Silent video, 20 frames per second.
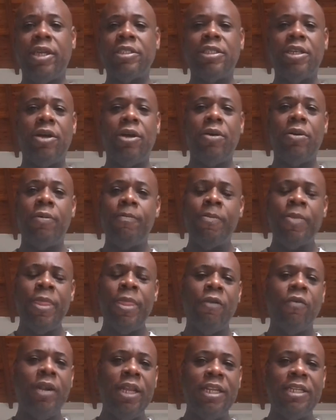And so
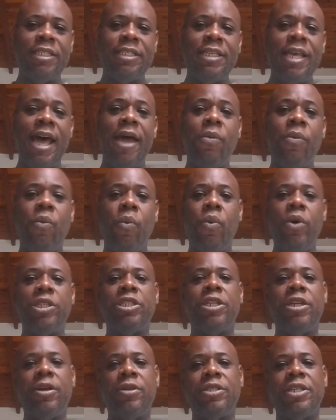really decide
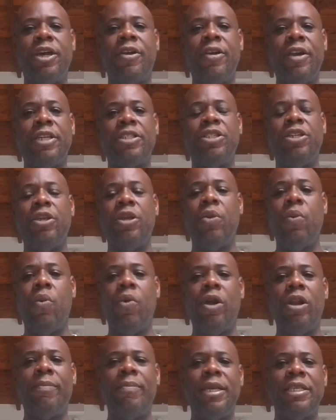which of those areas do you
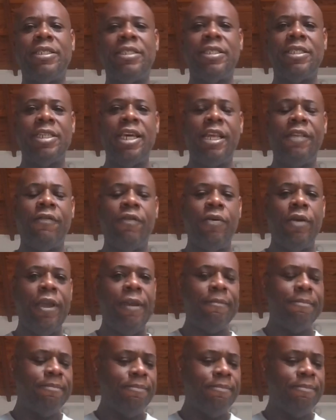want to be successful in.